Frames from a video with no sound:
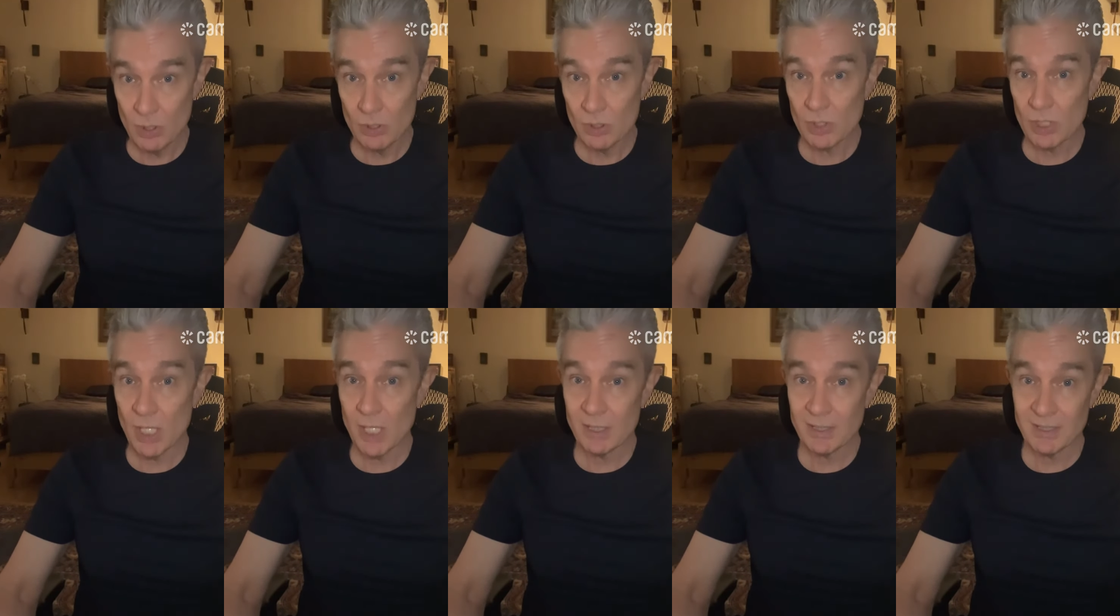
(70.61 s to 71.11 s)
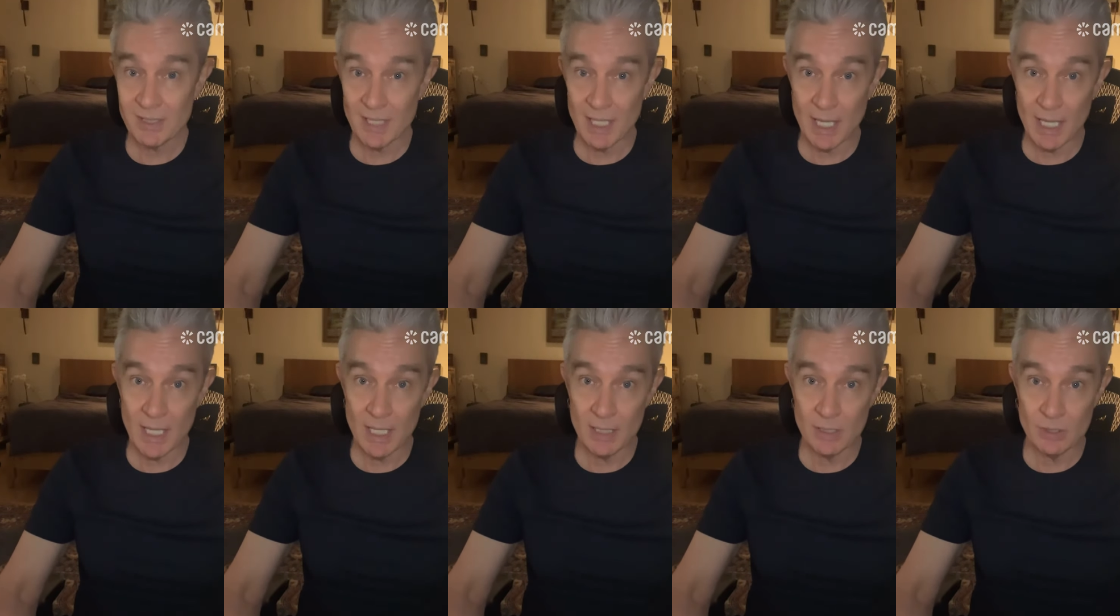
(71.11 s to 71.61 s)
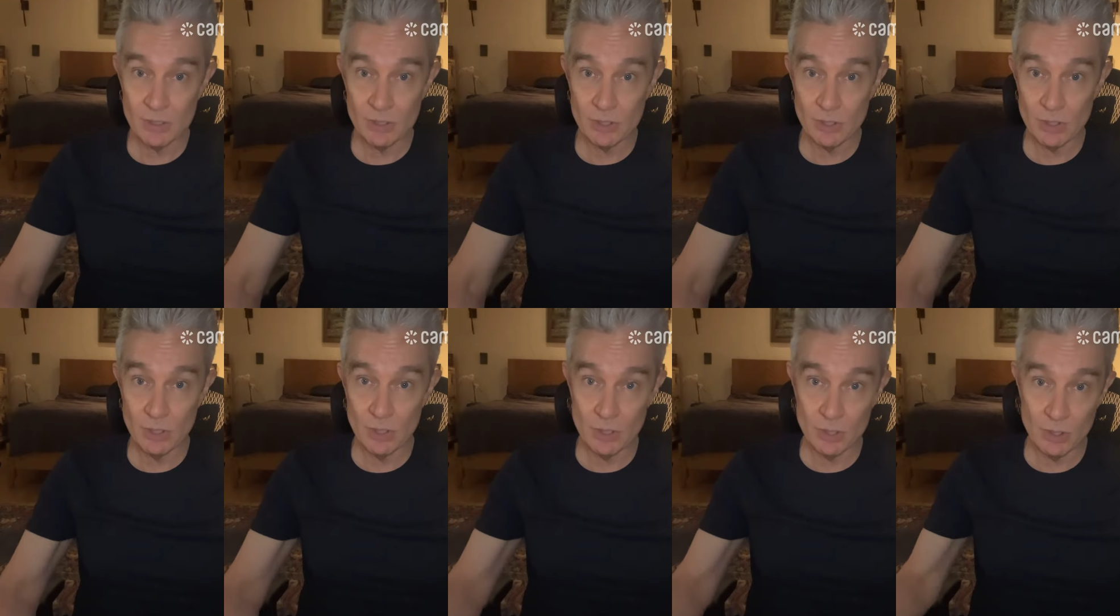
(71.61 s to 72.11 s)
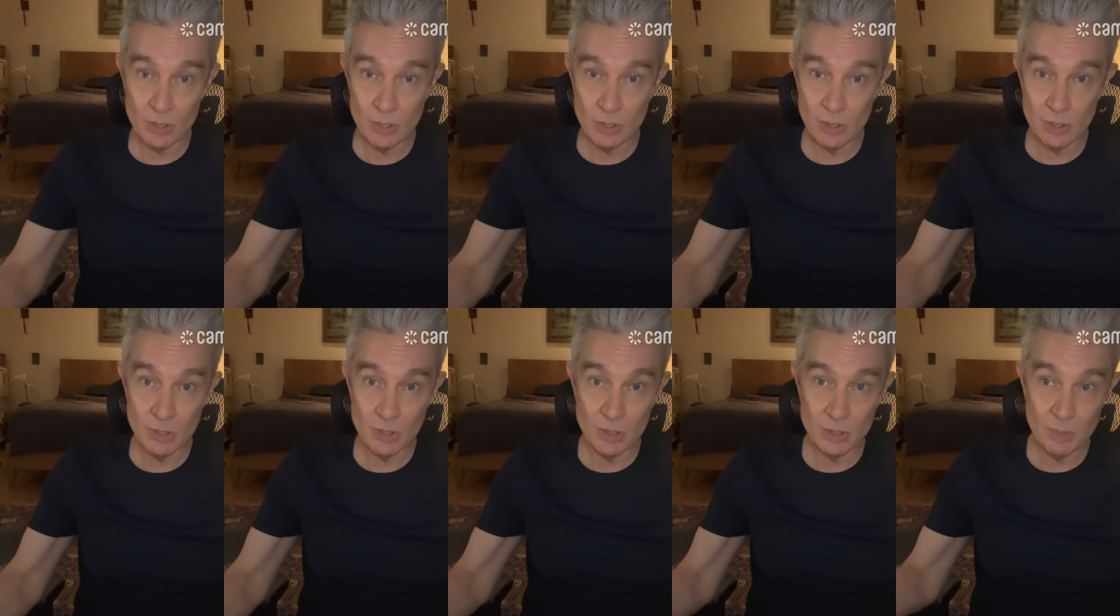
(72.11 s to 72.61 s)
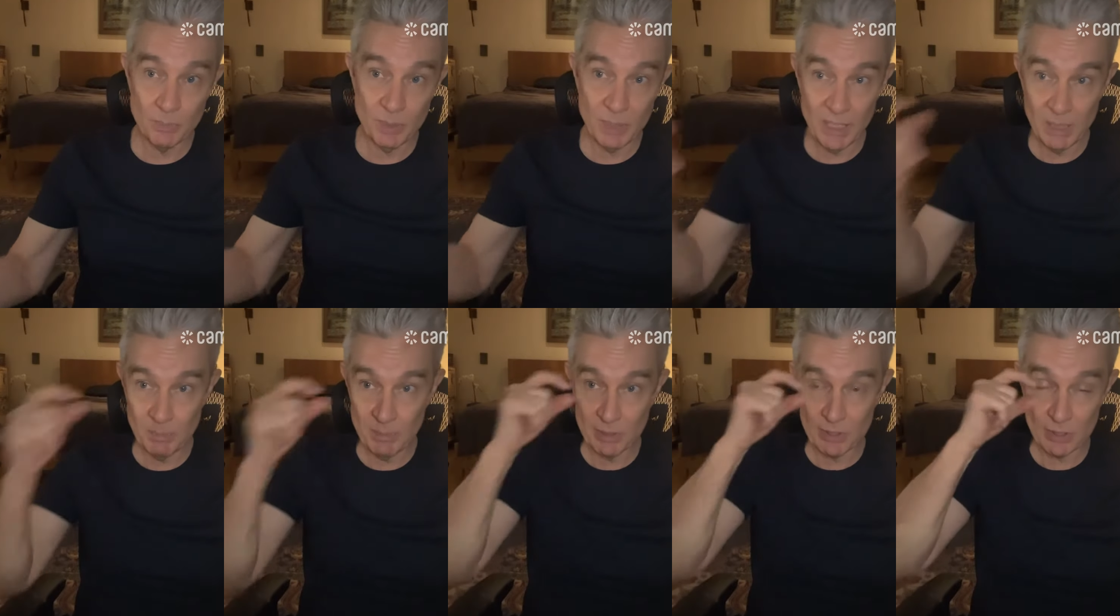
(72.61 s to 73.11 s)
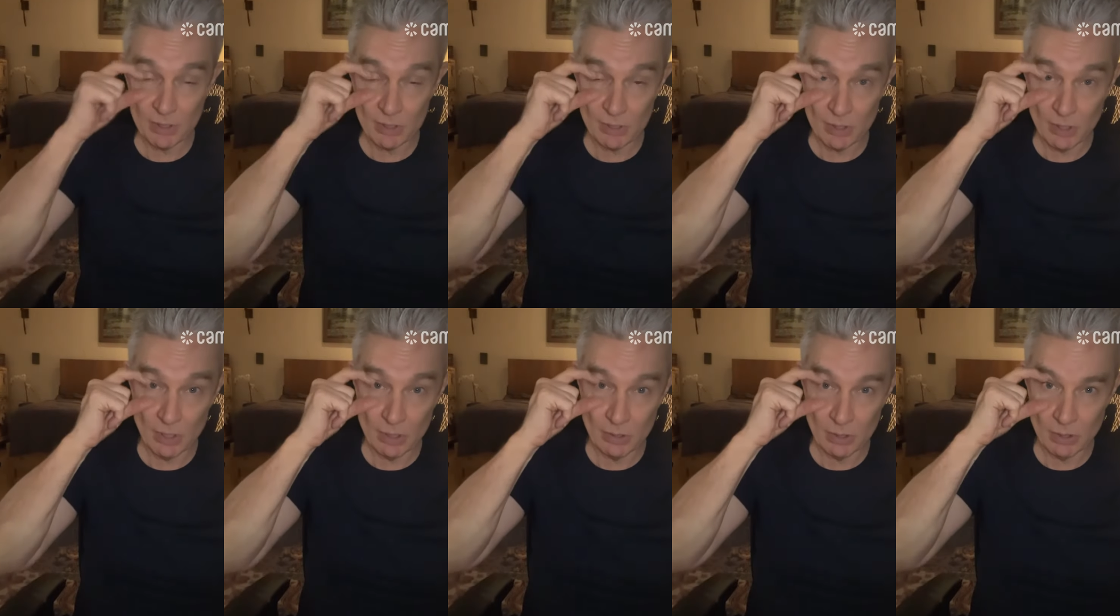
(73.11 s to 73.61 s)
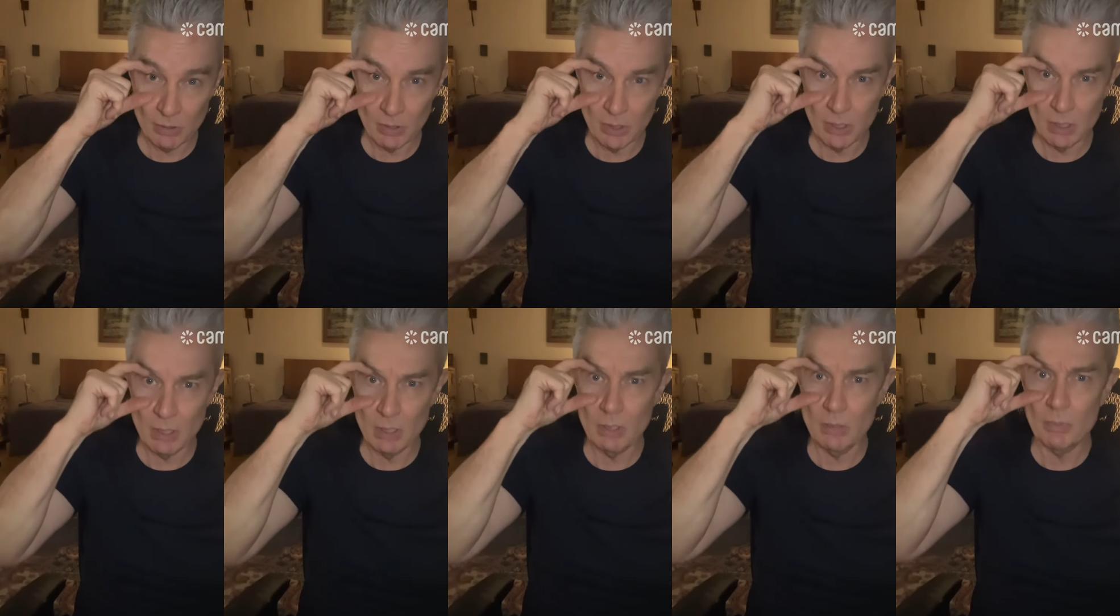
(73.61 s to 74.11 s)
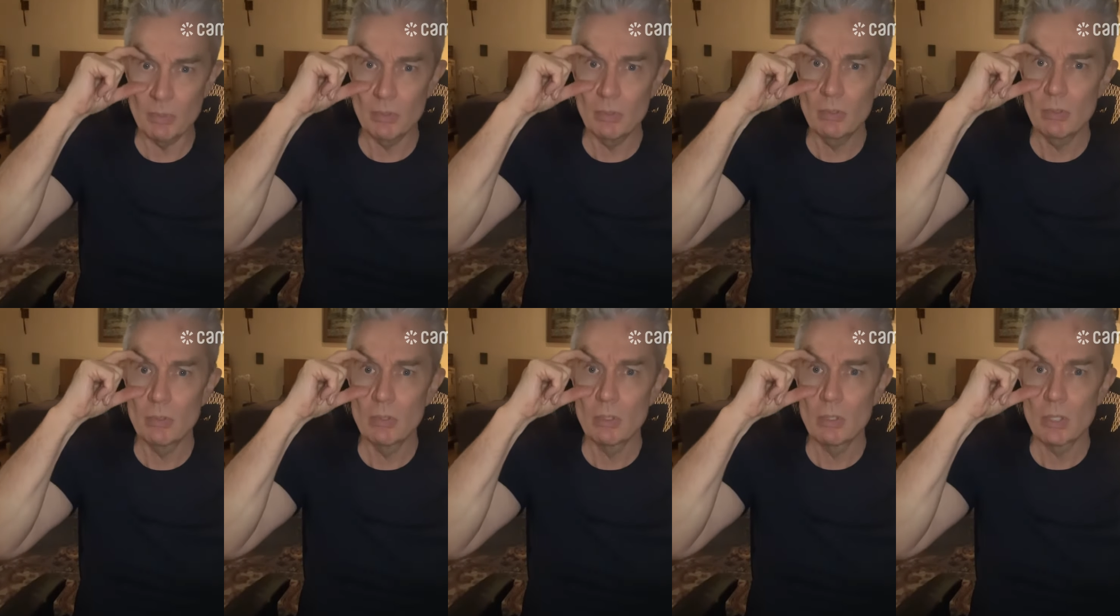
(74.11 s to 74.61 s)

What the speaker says: just as your peepers are starting to creak open